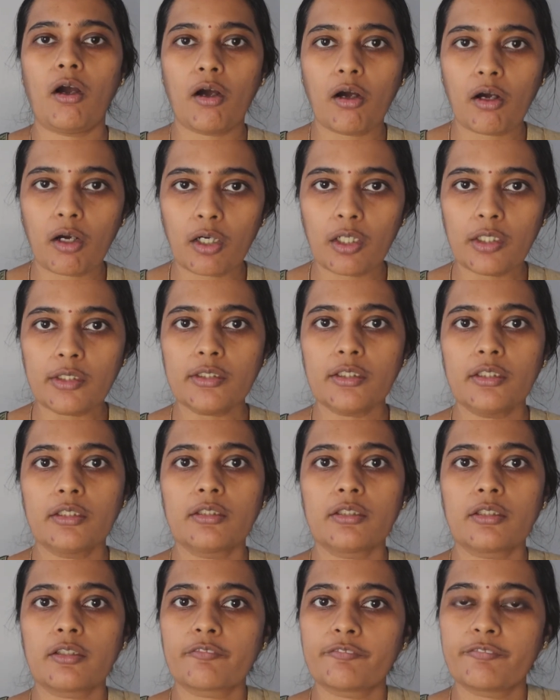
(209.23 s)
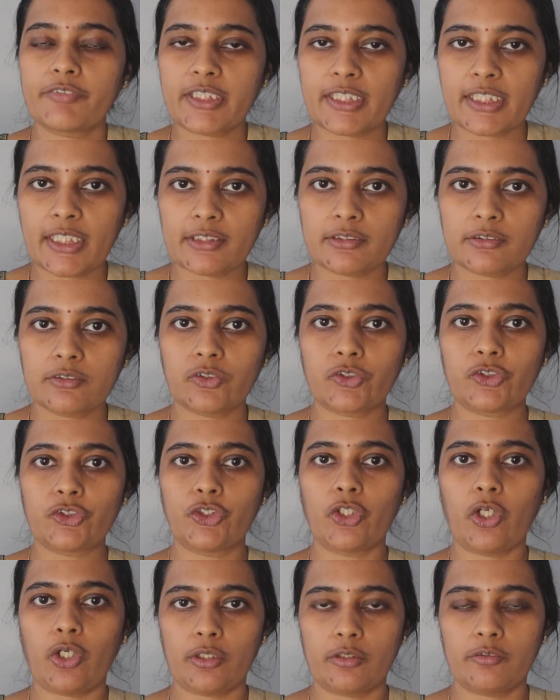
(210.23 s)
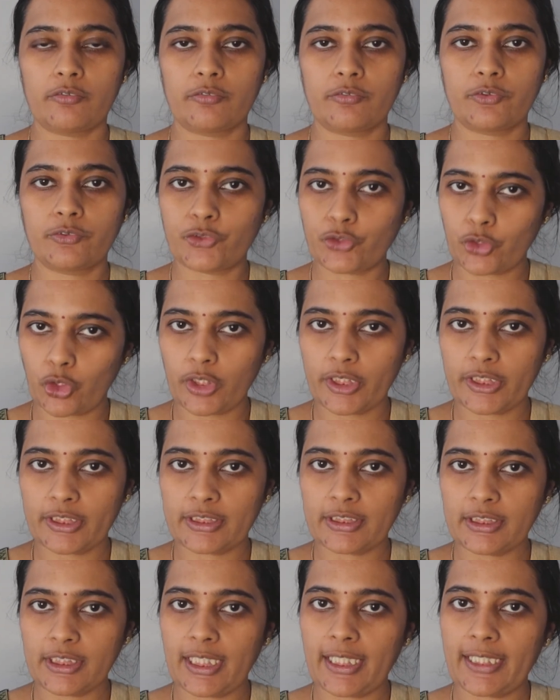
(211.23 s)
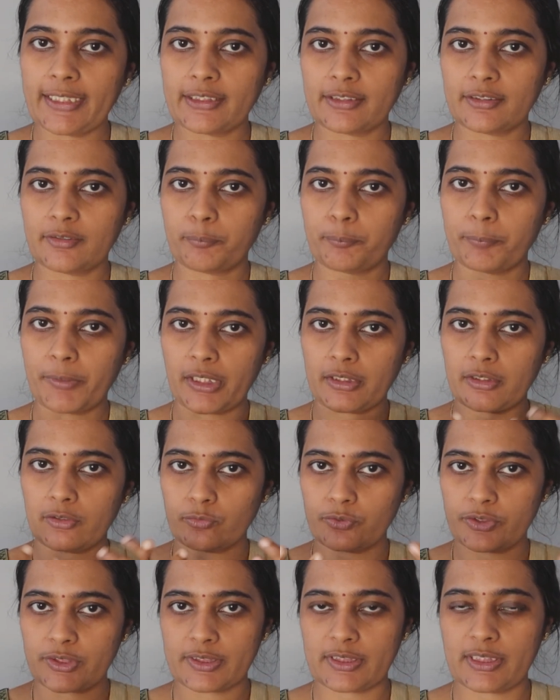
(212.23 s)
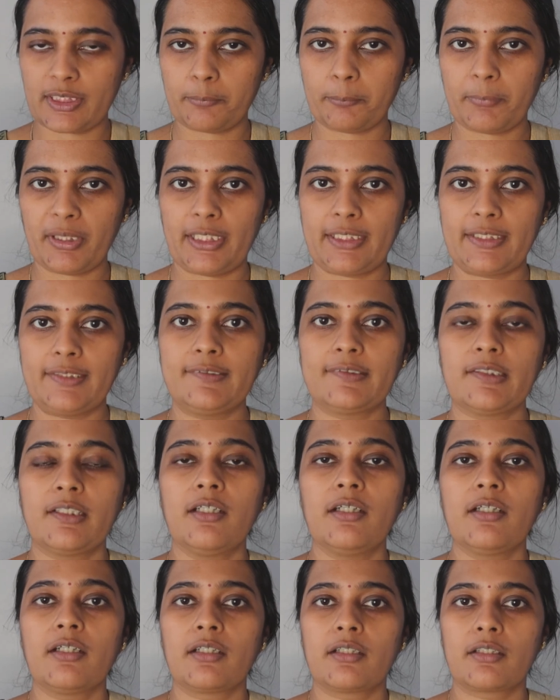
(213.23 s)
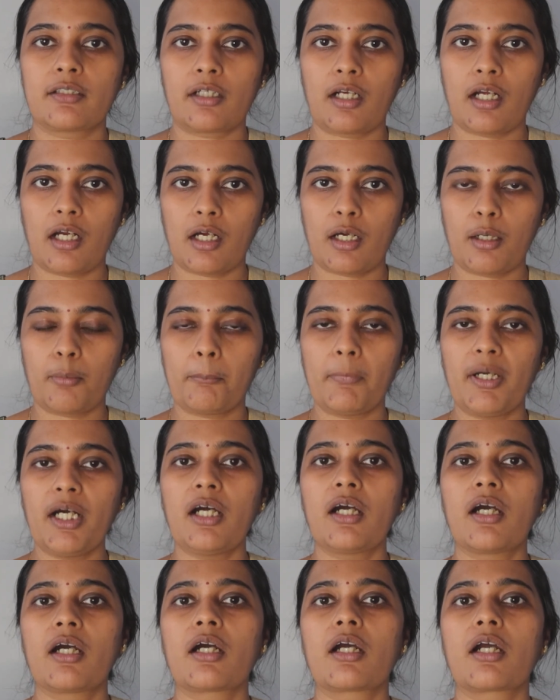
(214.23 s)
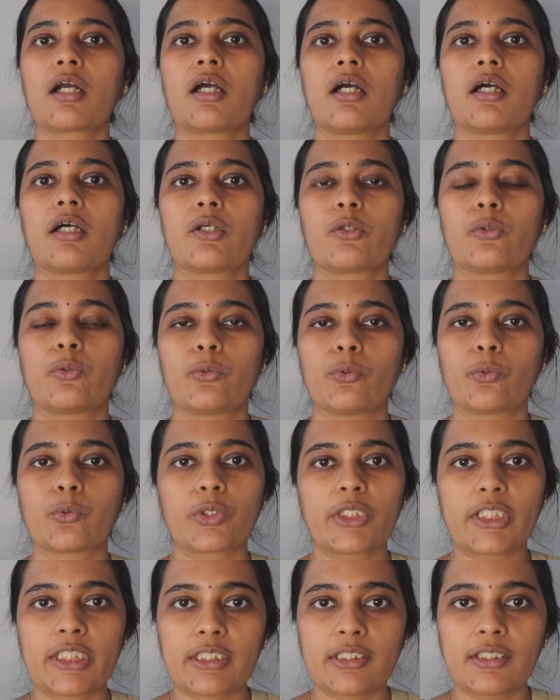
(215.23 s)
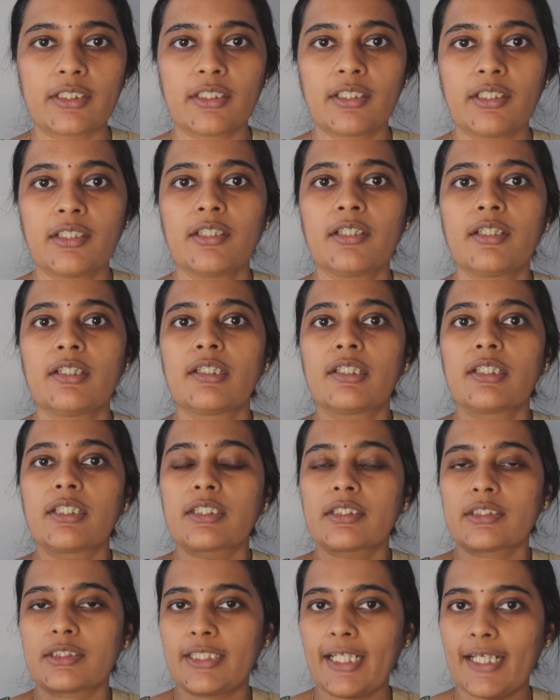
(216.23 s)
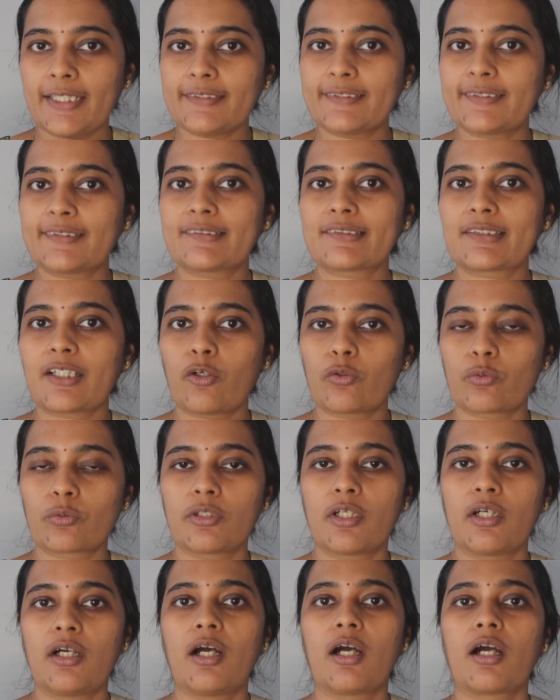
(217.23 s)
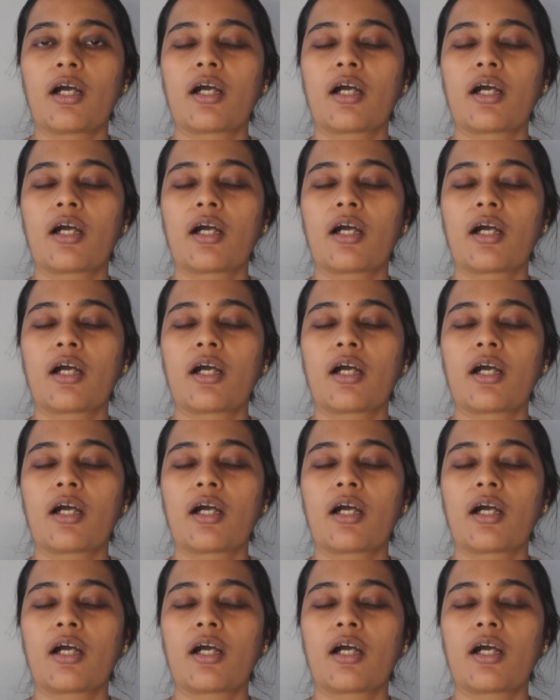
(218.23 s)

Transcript: or we can join and pronounce them as Ramah Karoti. That sound